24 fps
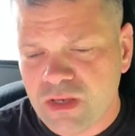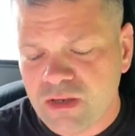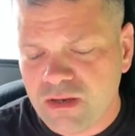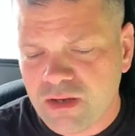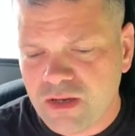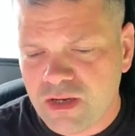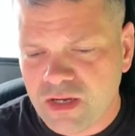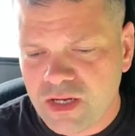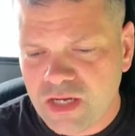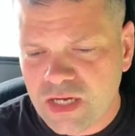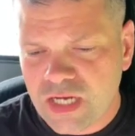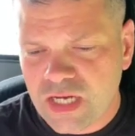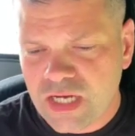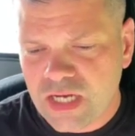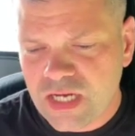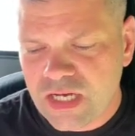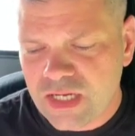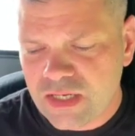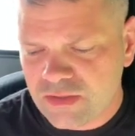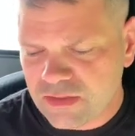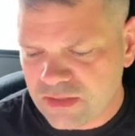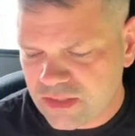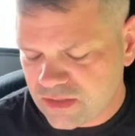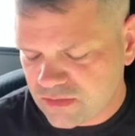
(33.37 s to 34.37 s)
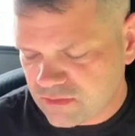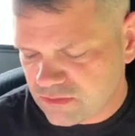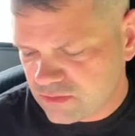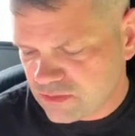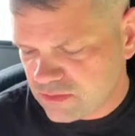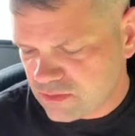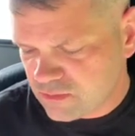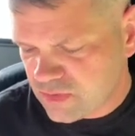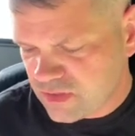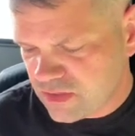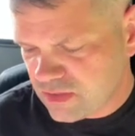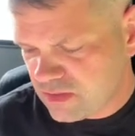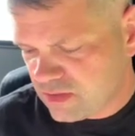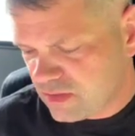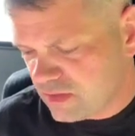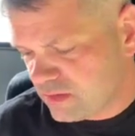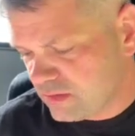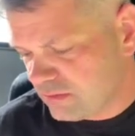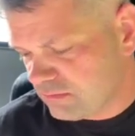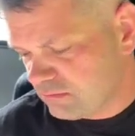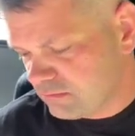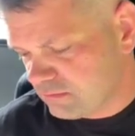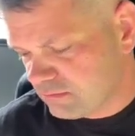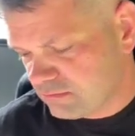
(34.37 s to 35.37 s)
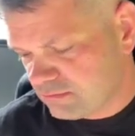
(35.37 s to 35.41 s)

You hear a little bit of